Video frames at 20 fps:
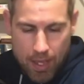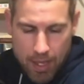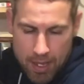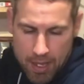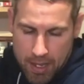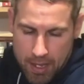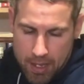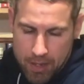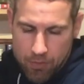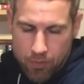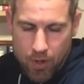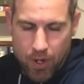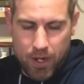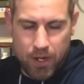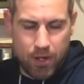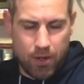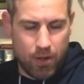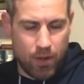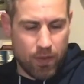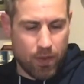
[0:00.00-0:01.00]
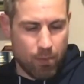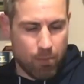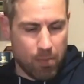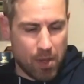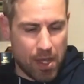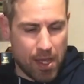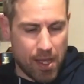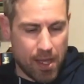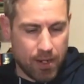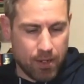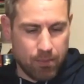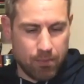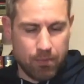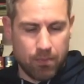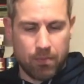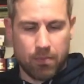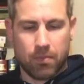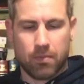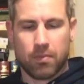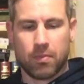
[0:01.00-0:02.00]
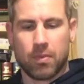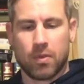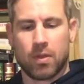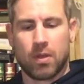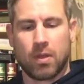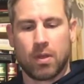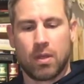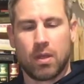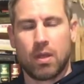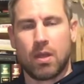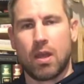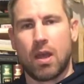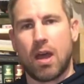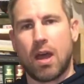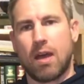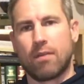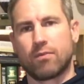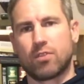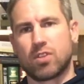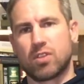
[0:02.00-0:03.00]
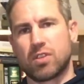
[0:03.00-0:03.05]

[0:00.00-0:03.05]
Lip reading: And right here at the bottom, I've